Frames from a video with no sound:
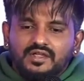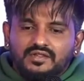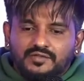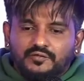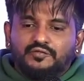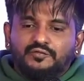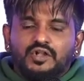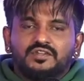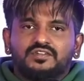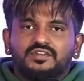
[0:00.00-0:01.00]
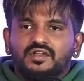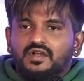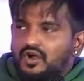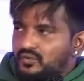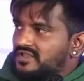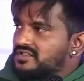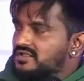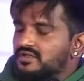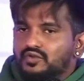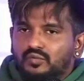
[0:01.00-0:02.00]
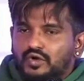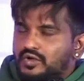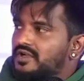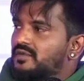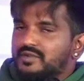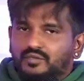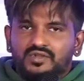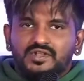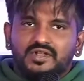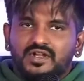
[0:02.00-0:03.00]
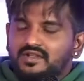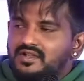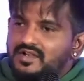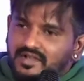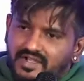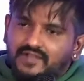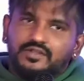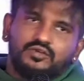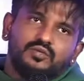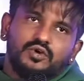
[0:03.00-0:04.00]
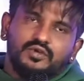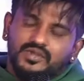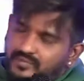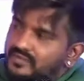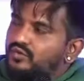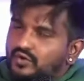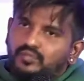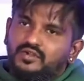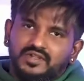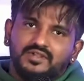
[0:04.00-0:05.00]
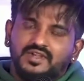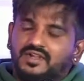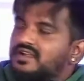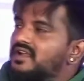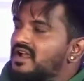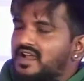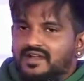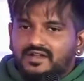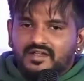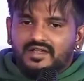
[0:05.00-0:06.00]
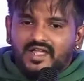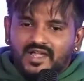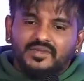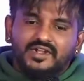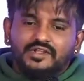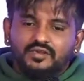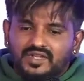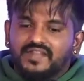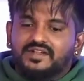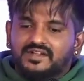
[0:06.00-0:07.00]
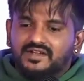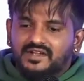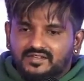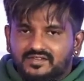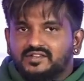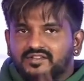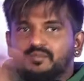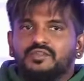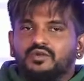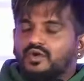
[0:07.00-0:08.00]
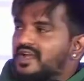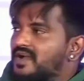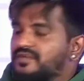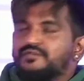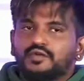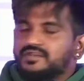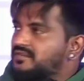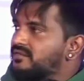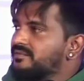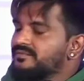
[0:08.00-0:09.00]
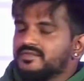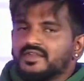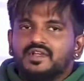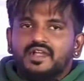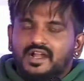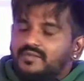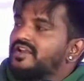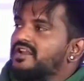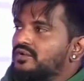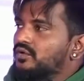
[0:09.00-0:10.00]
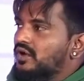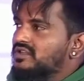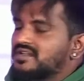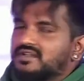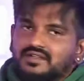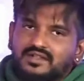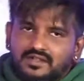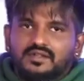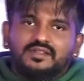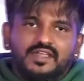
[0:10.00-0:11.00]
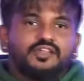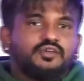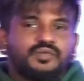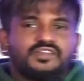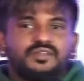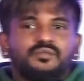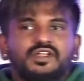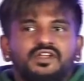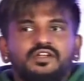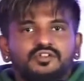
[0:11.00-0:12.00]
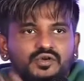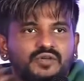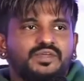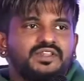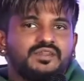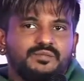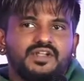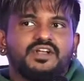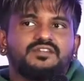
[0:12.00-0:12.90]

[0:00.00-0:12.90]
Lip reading: the footfalls, how much? Tomorrow it will be more than that. Day after tomorrow it will be more than that. And I'm telling you, in another 10 days, there is something going to happen for this film. And I'm waiting to watch it. Thank you, Press and Media. You have been the biggest